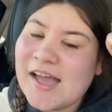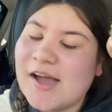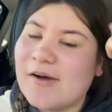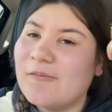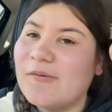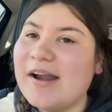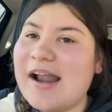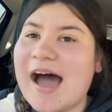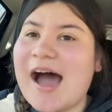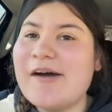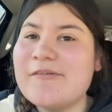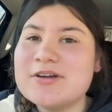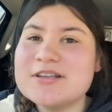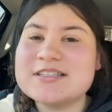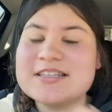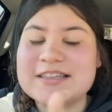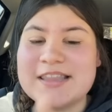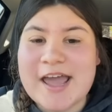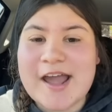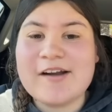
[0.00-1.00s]
when I
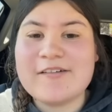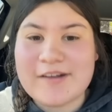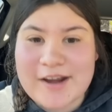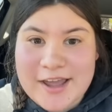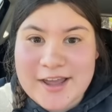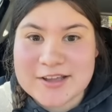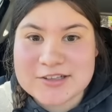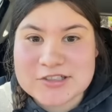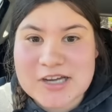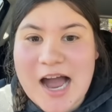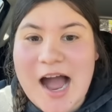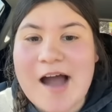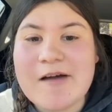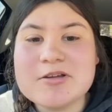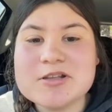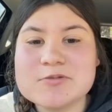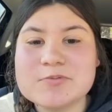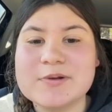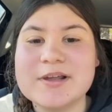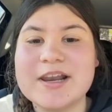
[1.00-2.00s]
was their age, I
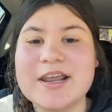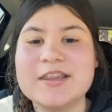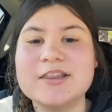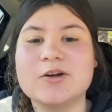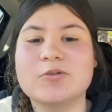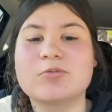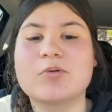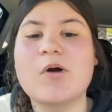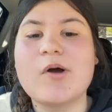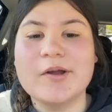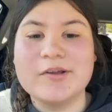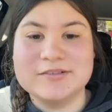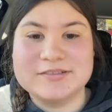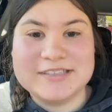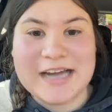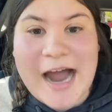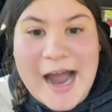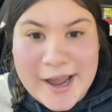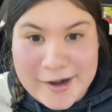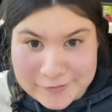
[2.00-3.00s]
was reading the Royal
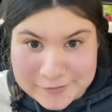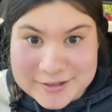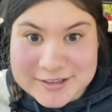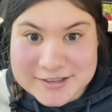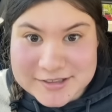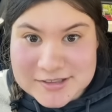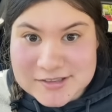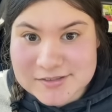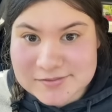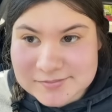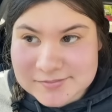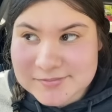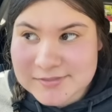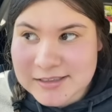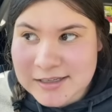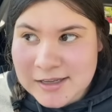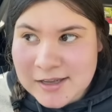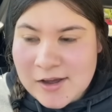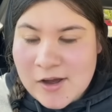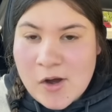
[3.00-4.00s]
Diaries.
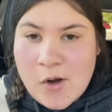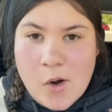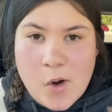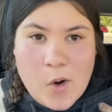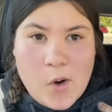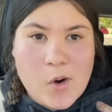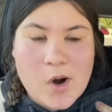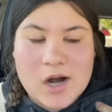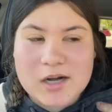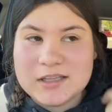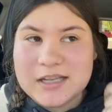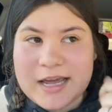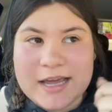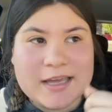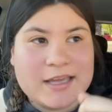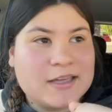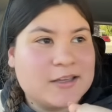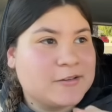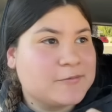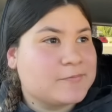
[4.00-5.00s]
Or,
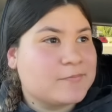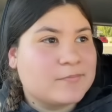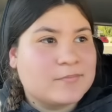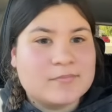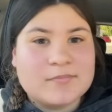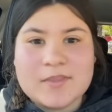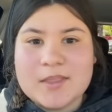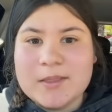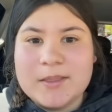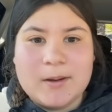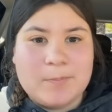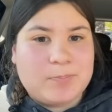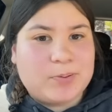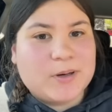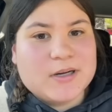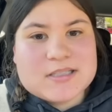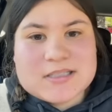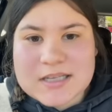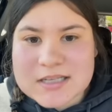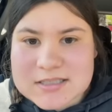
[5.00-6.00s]
like, the
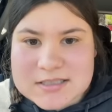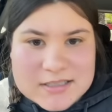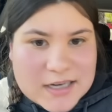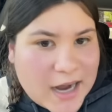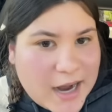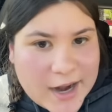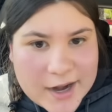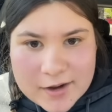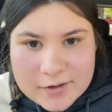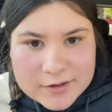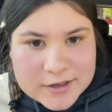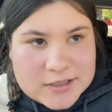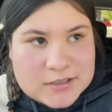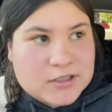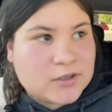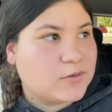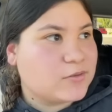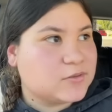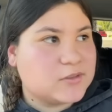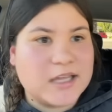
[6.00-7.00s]
Princess Diaries.
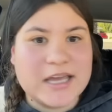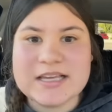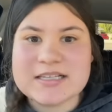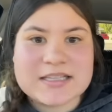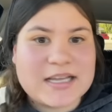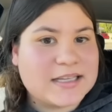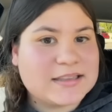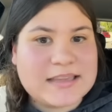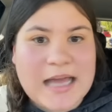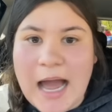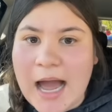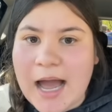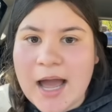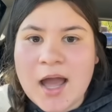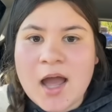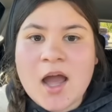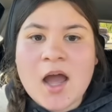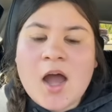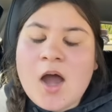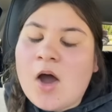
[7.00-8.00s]
Things like that.
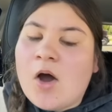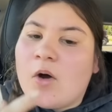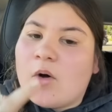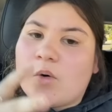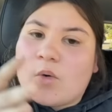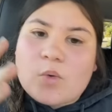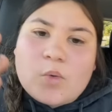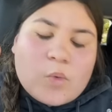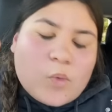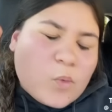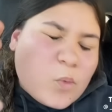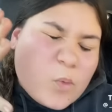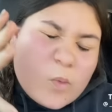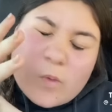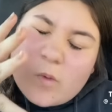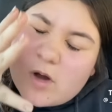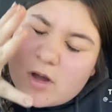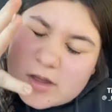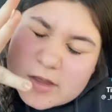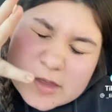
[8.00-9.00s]

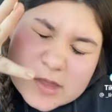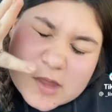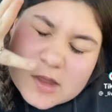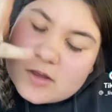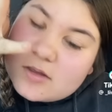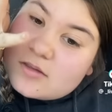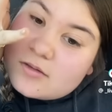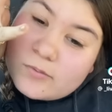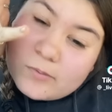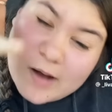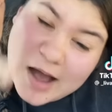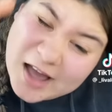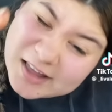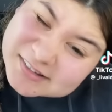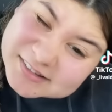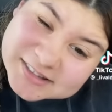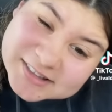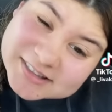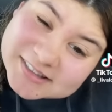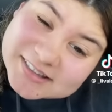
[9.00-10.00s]

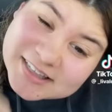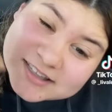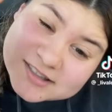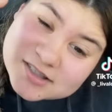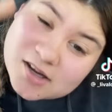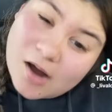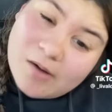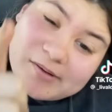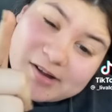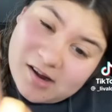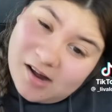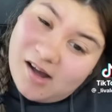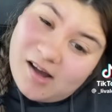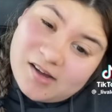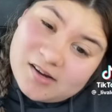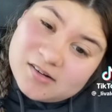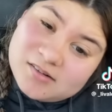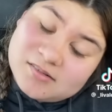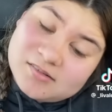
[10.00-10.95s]
What is going on?